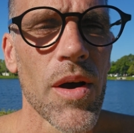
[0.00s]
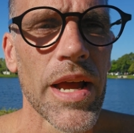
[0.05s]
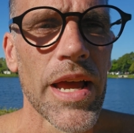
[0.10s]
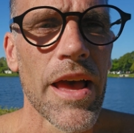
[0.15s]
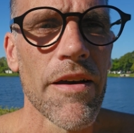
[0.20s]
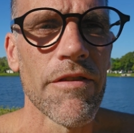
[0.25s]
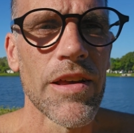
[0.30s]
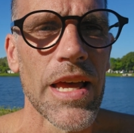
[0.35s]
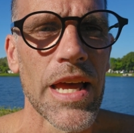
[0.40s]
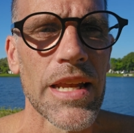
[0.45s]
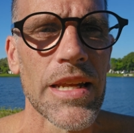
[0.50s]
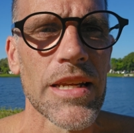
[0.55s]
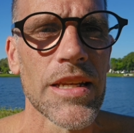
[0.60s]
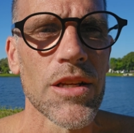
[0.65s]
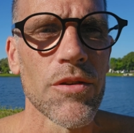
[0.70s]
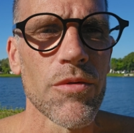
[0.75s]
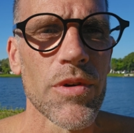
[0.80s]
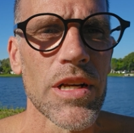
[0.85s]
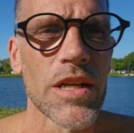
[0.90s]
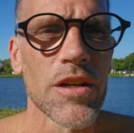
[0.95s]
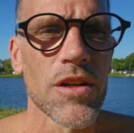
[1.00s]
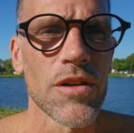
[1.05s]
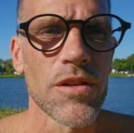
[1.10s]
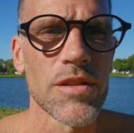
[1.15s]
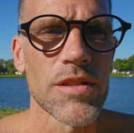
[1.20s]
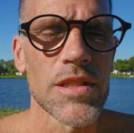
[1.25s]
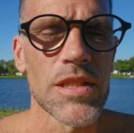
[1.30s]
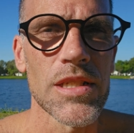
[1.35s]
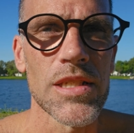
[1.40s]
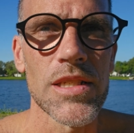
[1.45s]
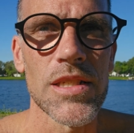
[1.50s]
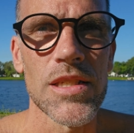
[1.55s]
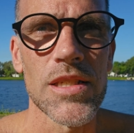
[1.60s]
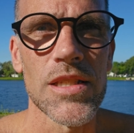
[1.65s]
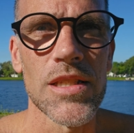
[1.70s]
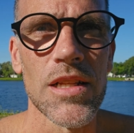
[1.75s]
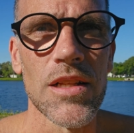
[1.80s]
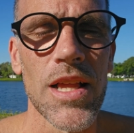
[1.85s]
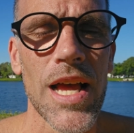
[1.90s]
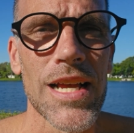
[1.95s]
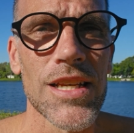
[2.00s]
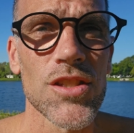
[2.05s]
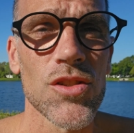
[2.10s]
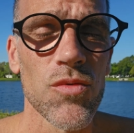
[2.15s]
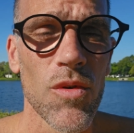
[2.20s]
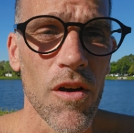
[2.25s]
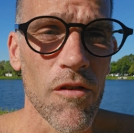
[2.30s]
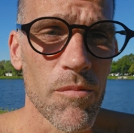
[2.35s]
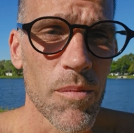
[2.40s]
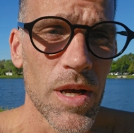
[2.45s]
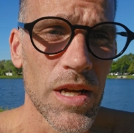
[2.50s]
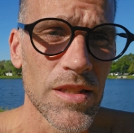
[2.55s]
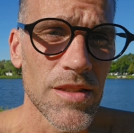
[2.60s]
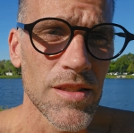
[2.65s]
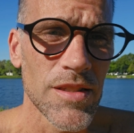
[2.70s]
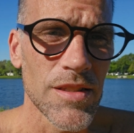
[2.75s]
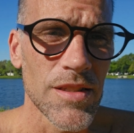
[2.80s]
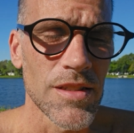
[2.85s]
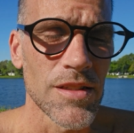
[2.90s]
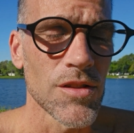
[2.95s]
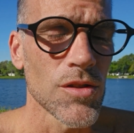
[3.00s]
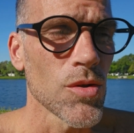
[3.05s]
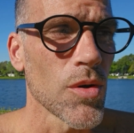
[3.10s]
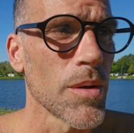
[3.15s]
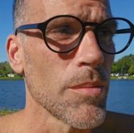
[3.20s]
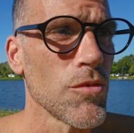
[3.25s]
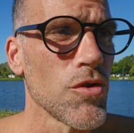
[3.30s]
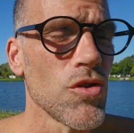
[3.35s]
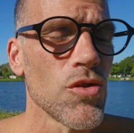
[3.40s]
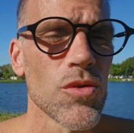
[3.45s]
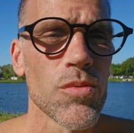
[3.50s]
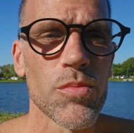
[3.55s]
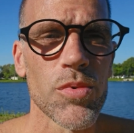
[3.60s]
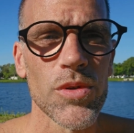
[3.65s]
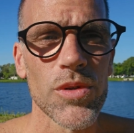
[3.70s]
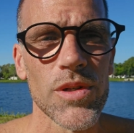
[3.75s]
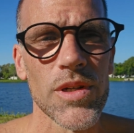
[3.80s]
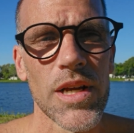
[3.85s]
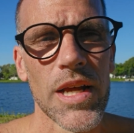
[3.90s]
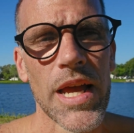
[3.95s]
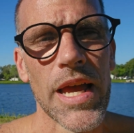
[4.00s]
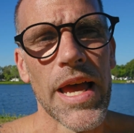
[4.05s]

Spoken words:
haven't had any reoccurrences in the last 12 months, and so I'm super